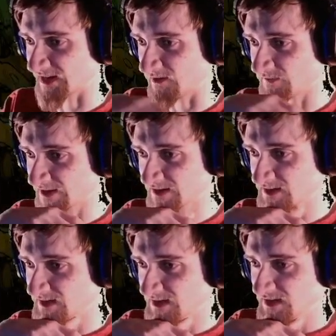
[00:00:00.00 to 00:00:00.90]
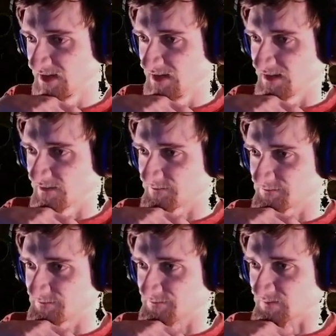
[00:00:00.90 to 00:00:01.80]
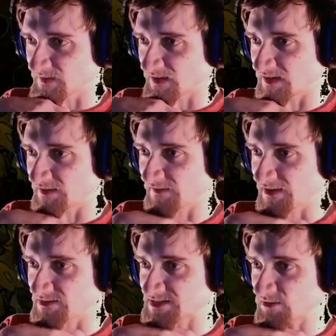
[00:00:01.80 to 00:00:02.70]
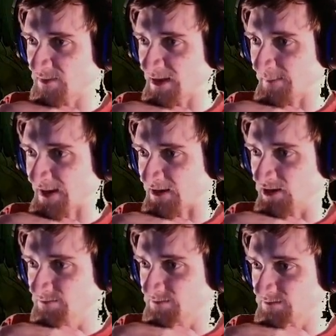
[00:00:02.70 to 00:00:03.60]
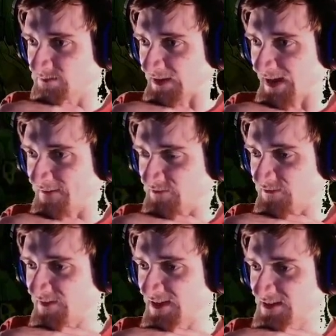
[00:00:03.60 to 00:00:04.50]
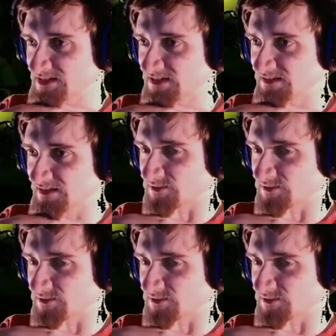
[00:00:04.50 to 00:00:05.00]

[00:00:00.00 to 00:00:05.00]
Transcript: down there, and they can still make it back up, like, after the fact. That's